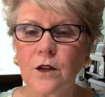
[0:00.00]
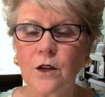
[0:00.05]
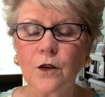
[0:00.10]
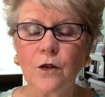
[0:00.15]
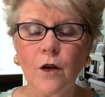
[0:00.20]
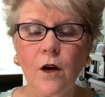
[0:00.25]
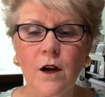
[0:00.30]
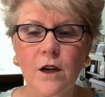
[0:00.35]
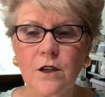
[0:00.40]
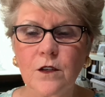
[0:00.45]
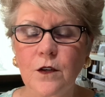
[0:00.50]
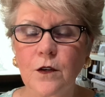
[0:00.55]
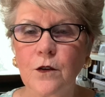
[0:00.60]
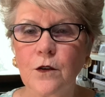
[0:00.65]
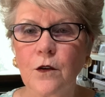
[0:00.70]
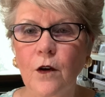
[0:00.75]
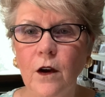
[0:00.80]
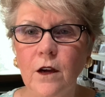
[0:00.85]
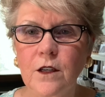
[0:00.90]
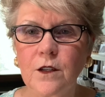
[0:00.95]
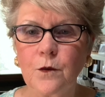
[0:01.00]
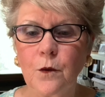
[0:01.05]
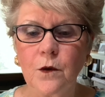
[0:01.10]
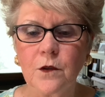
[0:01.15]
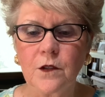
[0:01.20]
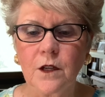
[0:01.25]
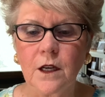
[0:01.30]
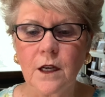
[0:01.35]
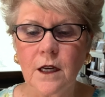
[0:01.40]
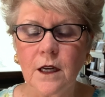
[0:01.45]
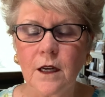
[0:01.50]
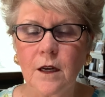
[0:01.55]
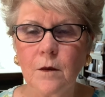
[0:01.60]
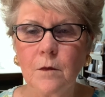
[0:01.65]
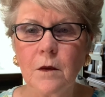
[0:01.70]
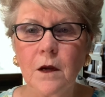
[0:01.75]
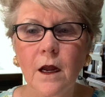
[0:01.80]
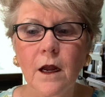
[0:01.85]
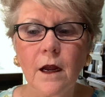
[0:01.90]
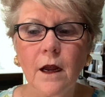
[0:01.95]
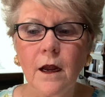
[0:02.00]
in Christ, who Christ was in him.